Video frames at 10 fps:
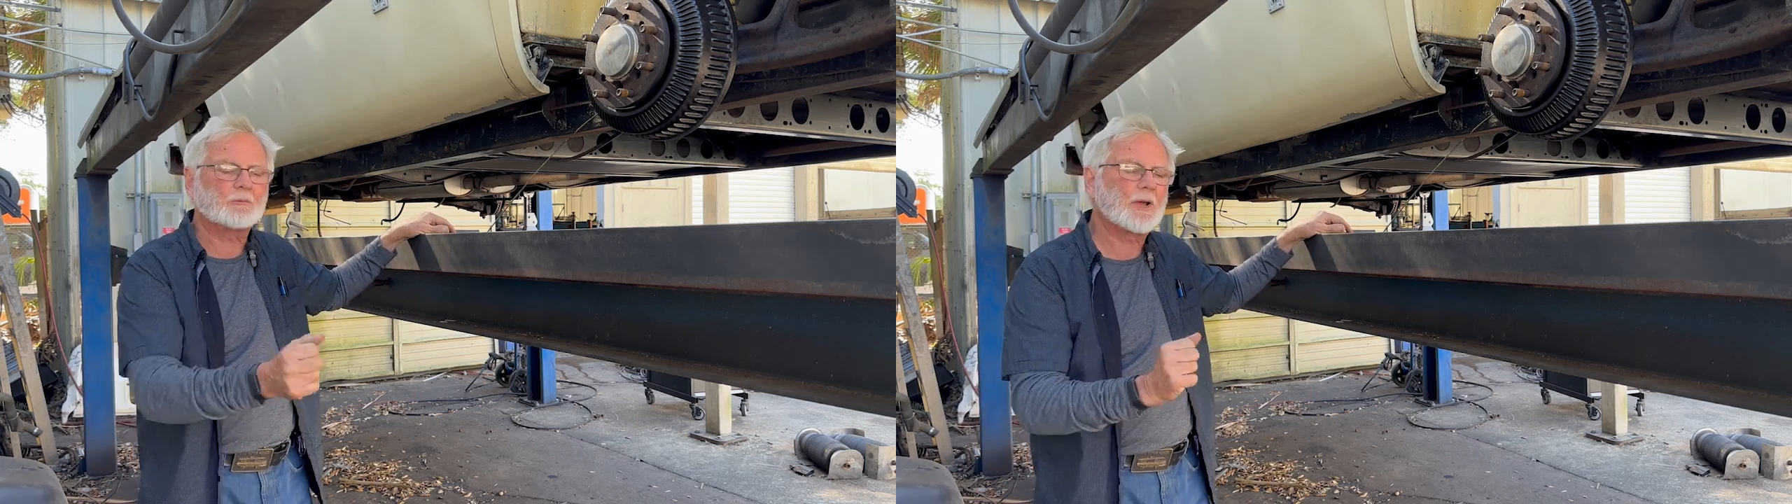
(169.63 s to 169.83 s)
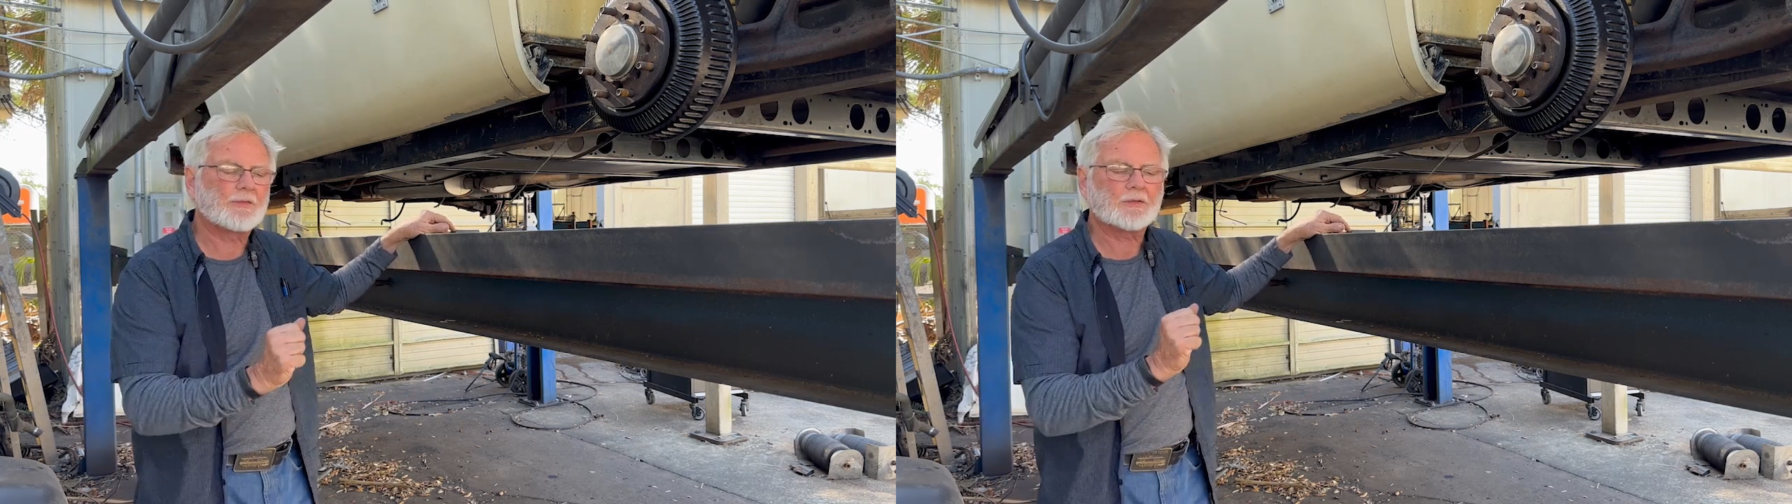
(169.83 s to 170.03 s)

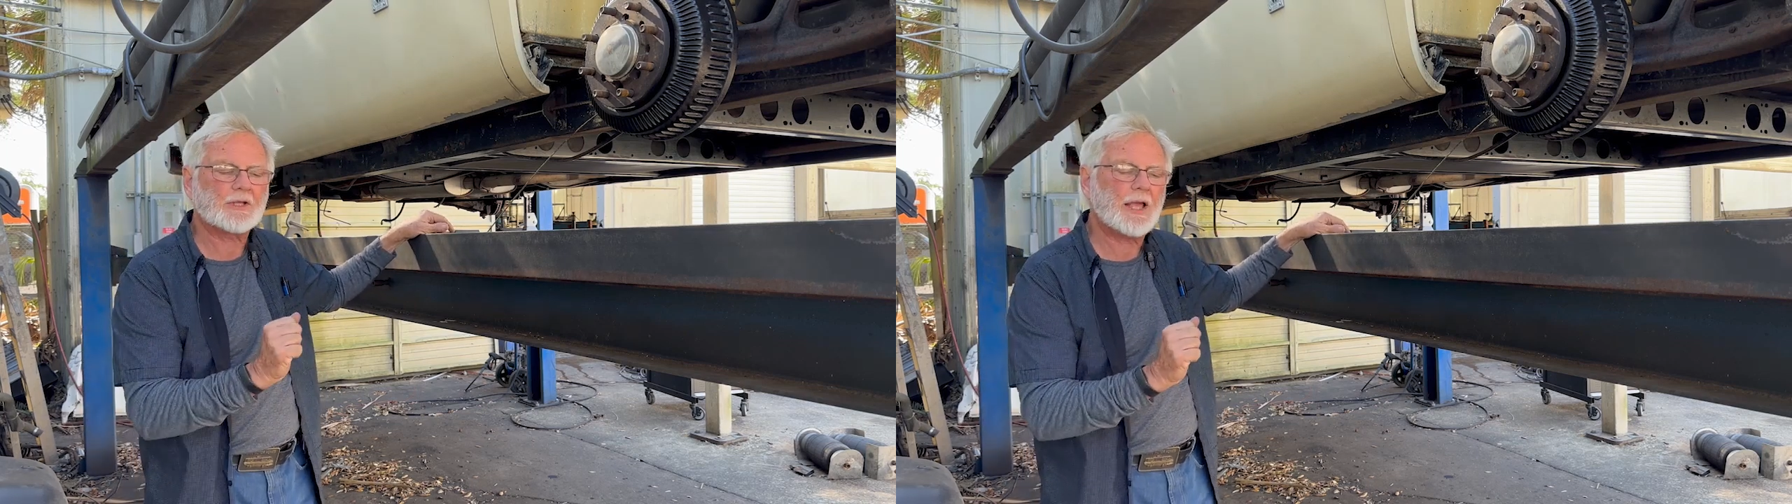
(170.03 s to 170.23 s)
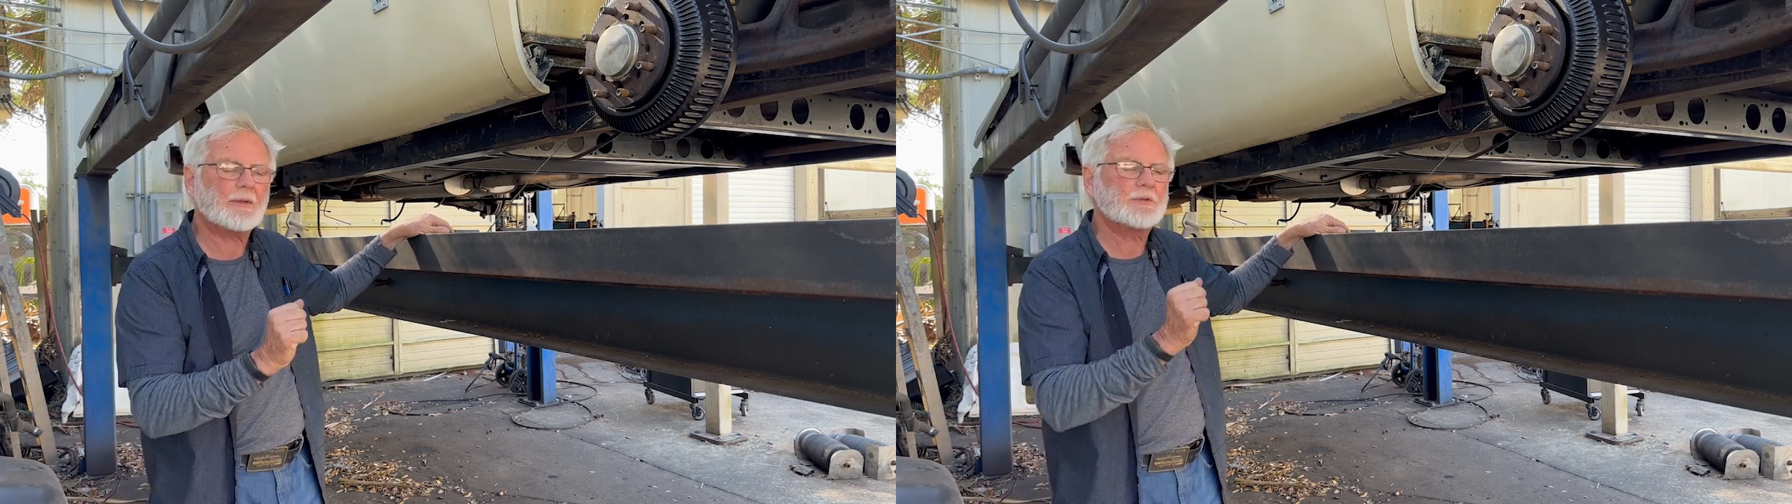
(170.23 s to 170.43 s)
By the
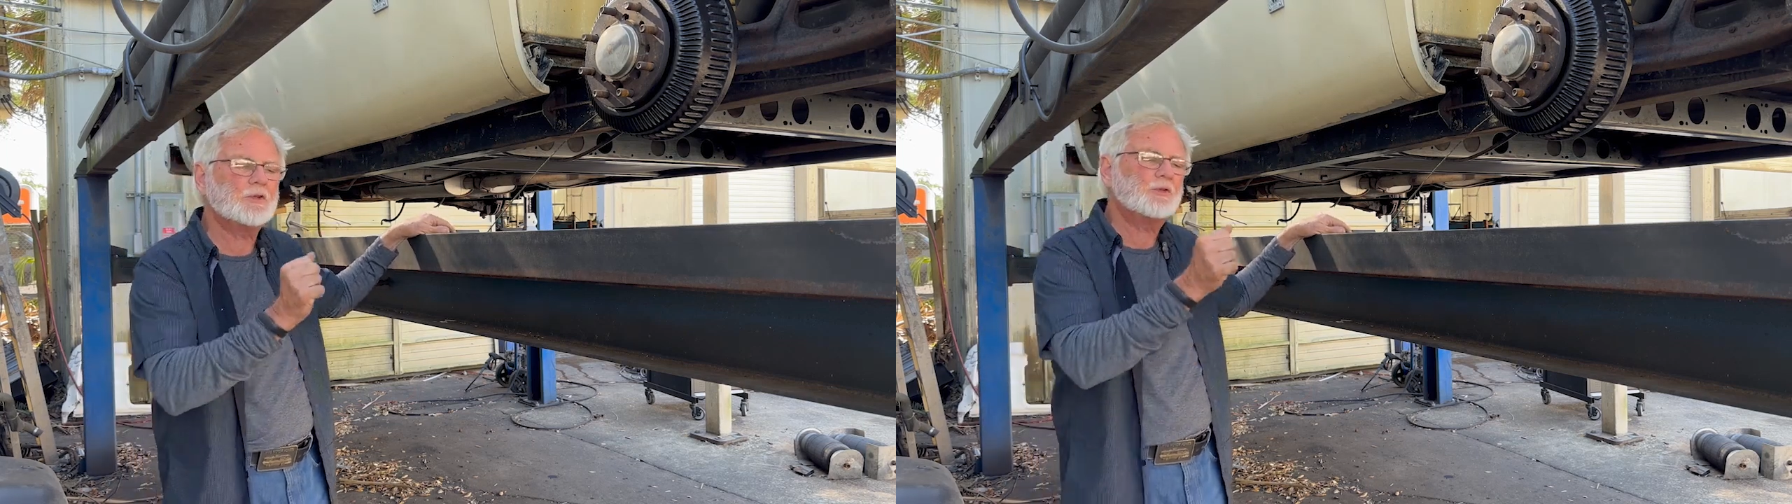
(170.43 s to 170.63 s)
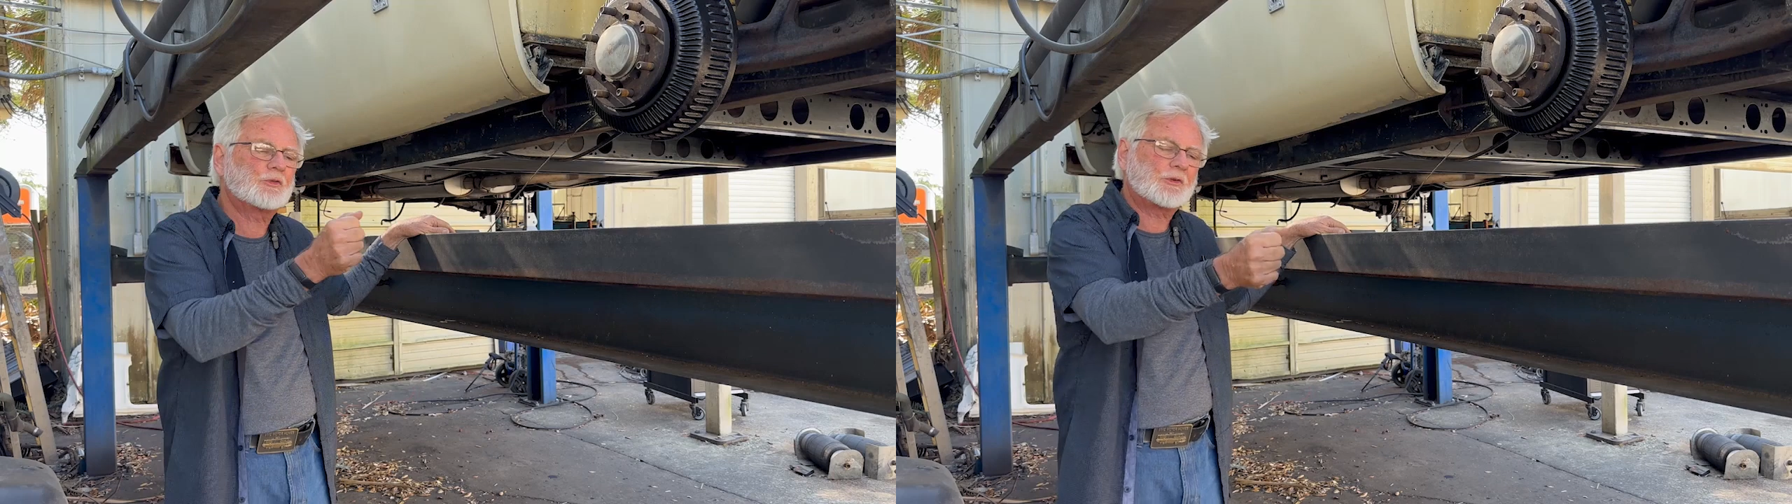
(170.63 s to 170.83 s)
time
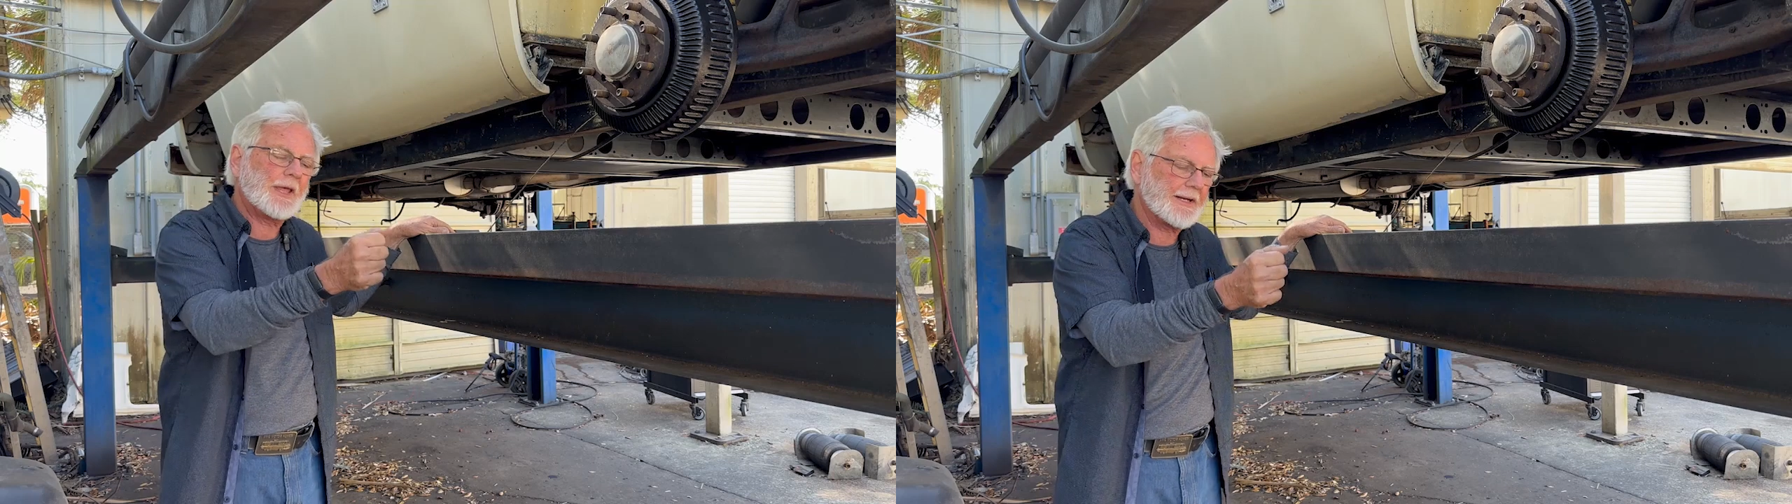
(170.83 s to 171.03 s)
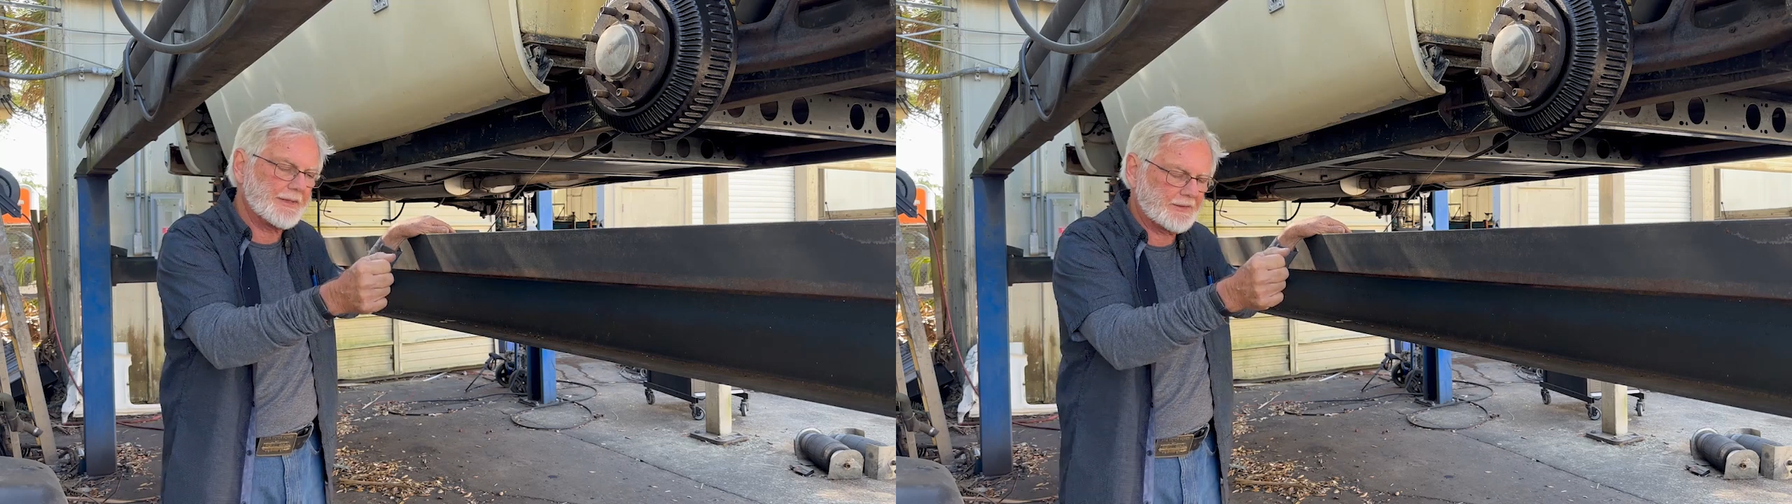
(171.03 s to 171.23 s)
you
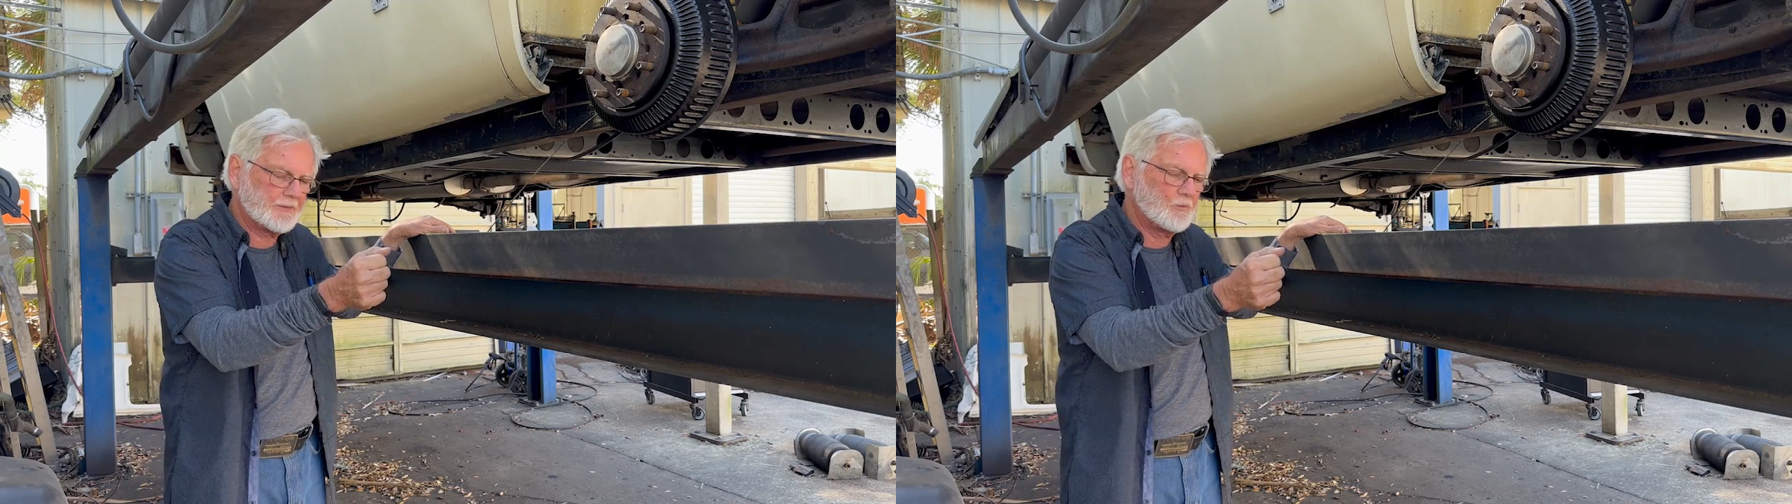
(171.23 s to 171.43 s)
set it